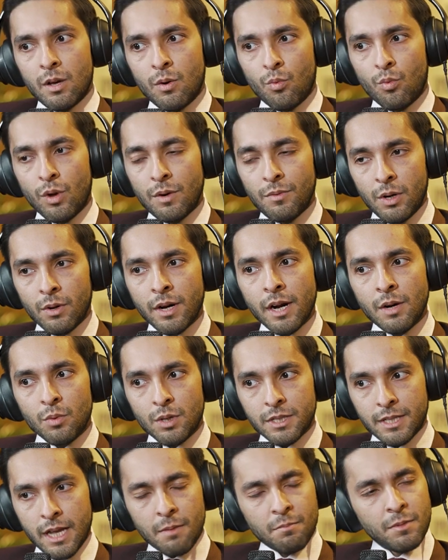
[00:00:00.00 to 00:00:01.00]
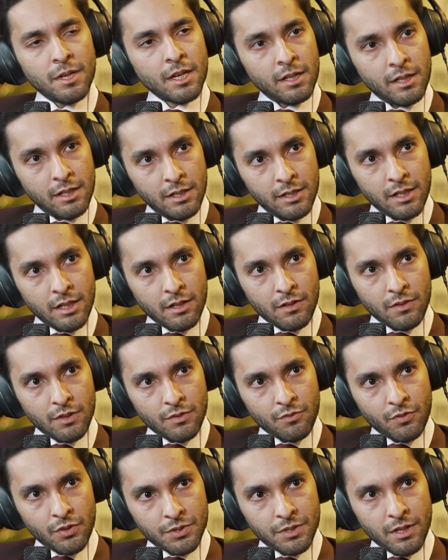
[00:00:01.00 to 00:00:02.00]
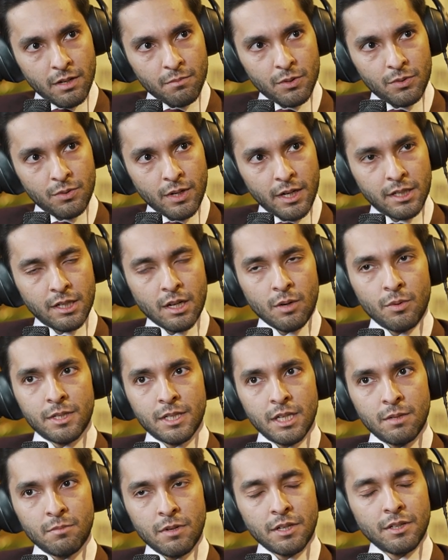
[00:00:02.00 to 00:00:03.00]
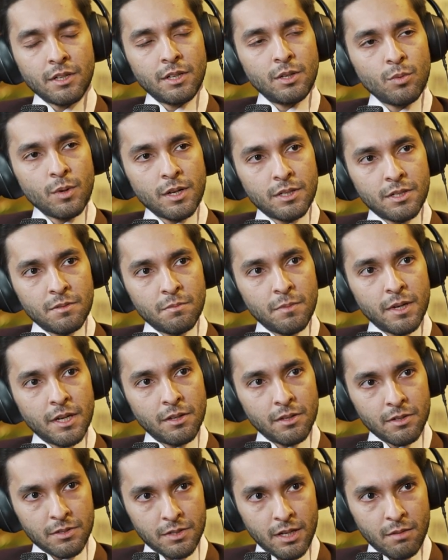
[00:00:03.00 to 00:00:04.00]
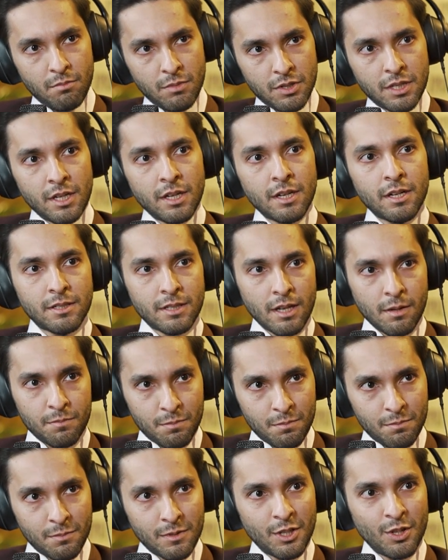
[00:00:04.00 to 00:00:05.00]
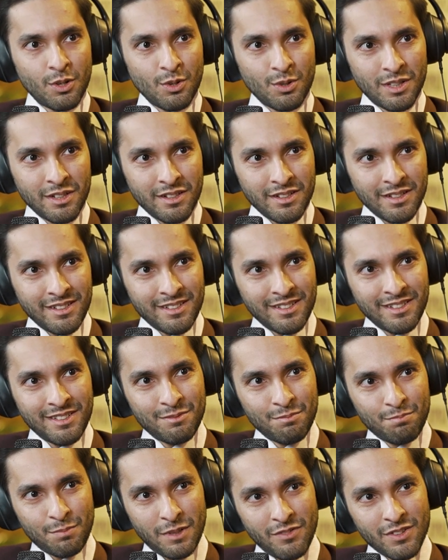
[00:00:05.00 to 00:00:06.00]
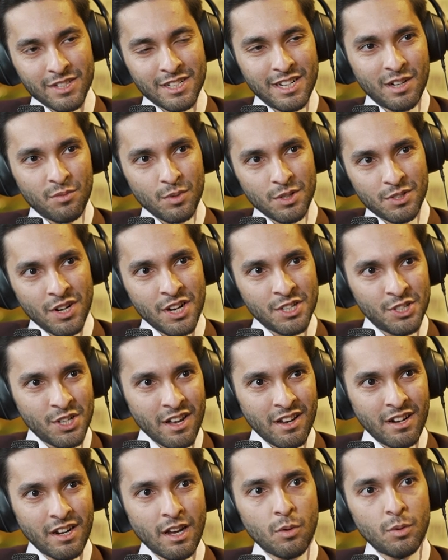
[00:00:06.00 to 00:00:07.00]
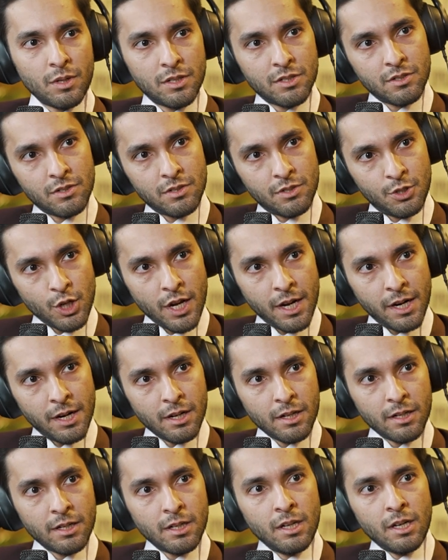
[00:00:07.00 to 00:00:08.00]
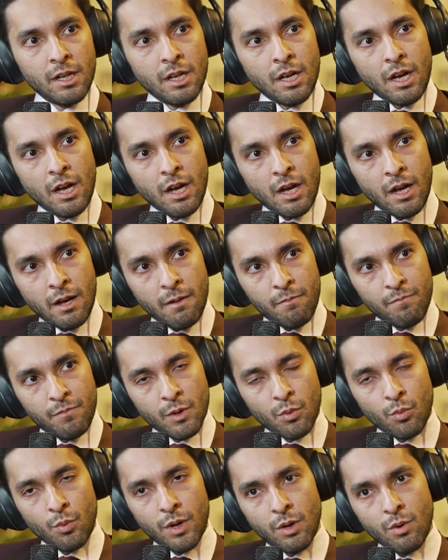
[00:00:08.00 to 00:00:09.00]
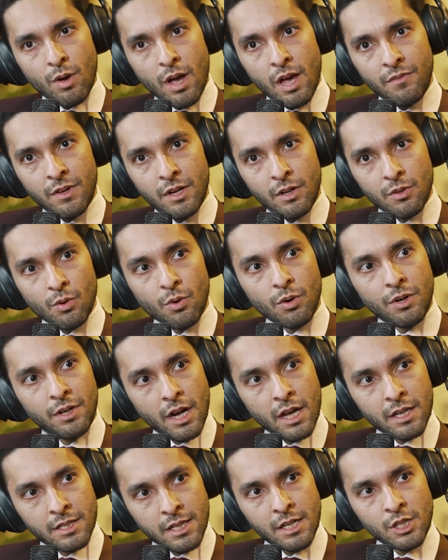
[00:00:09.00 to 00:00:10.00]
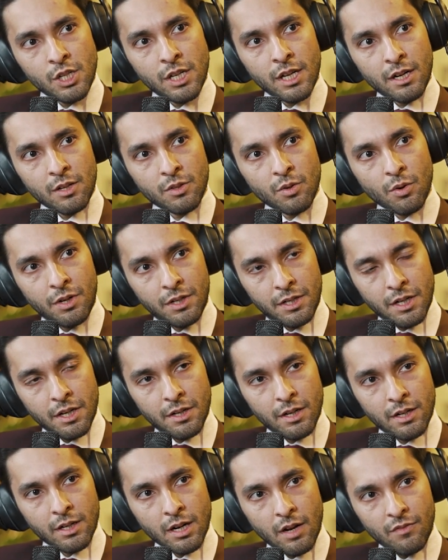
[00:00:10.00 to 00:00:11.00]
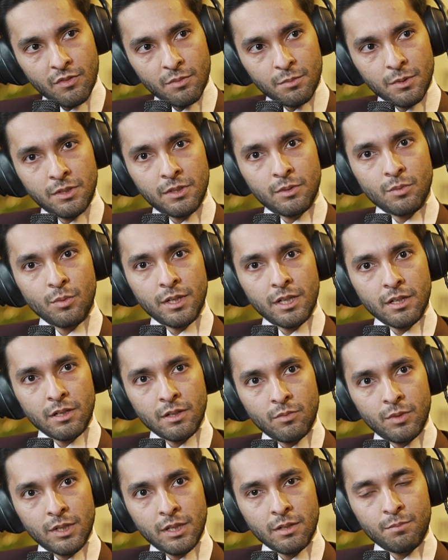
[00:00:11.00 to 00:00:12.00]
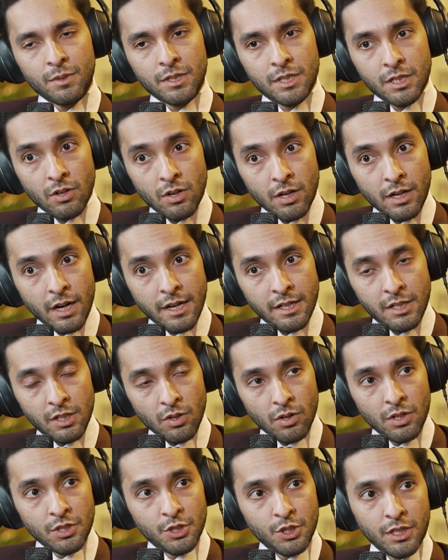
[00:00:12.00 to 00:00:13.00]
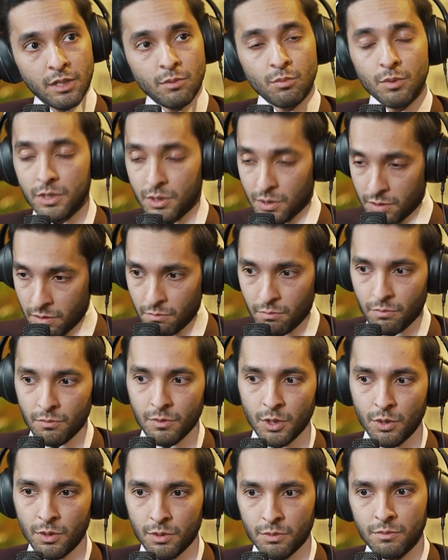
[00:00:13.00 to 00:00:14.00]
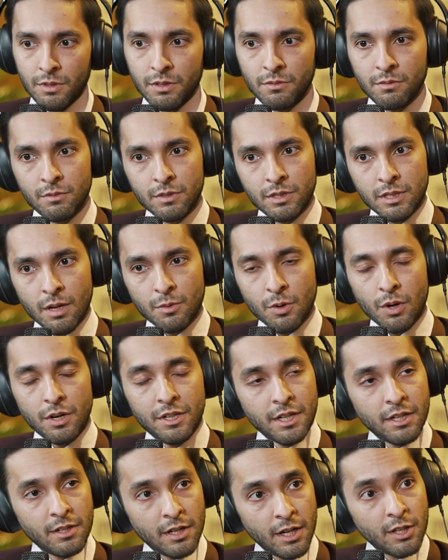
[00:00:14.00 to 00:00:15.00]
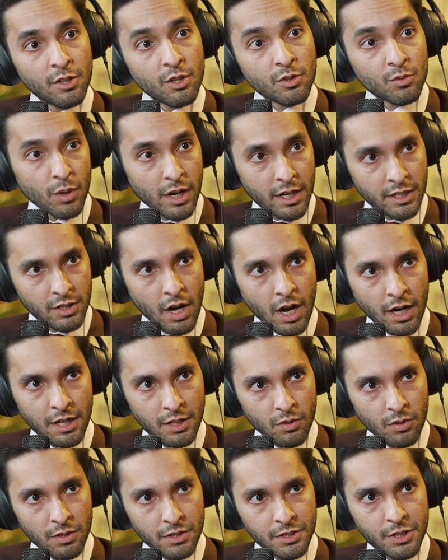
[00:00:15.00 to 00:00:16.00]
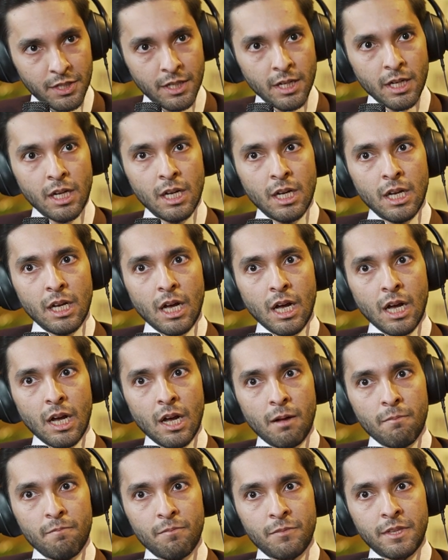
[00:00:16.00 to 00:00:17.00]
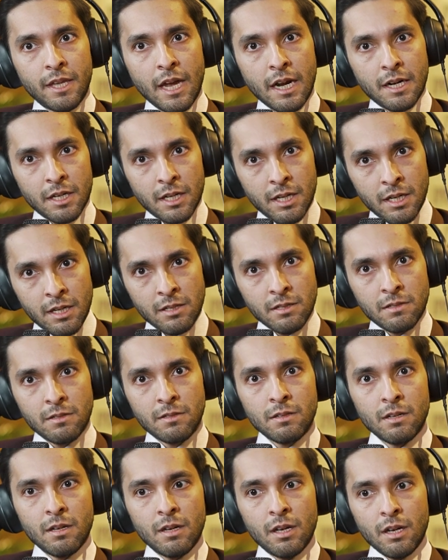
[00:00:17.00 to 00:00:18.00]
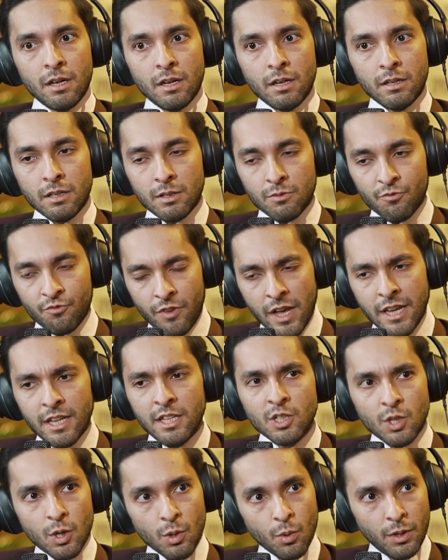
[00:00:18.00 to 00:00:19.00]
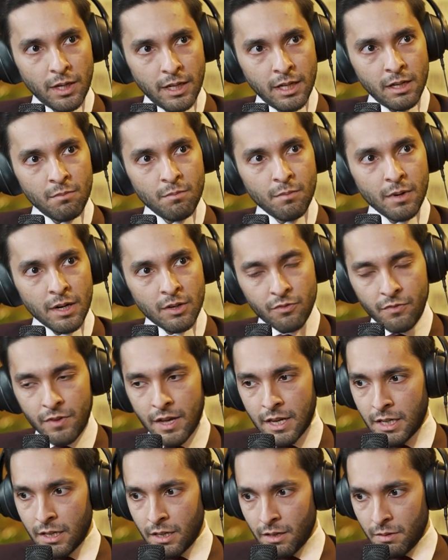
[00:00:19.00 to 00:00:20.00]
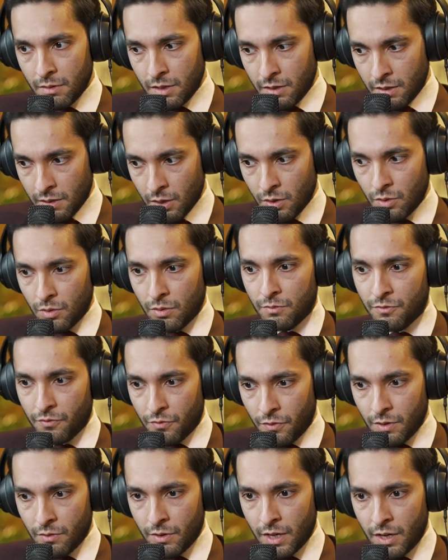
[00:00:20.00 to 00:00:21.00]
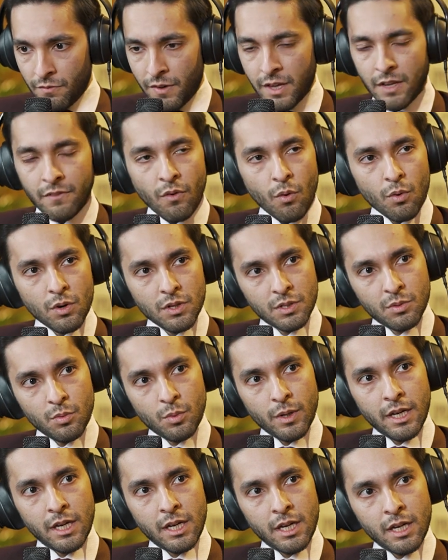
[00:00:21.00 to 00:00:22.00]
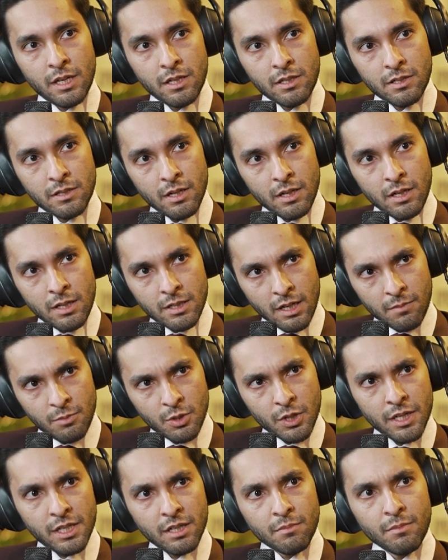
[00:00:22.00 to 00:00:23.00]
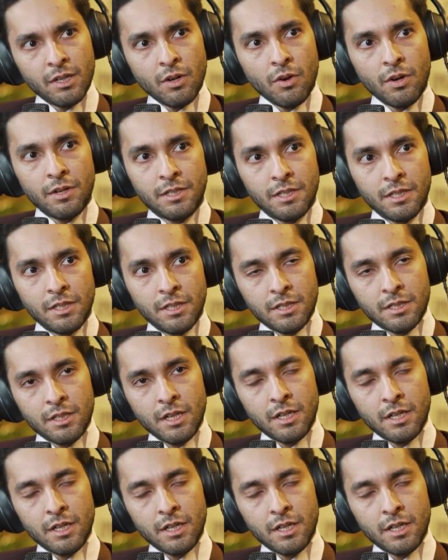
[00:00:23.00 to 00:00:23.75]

When we look at what's happening in India, for example, right now, it seems like the U.S. is making the same mistake, except, you know, previously it was Russia, now it's China. Where you have an authoritarian government with a particular ideology, which, you know, some call it a Hindutva ideology, that is very slowly, but in a very focused way, is subjugating minorities.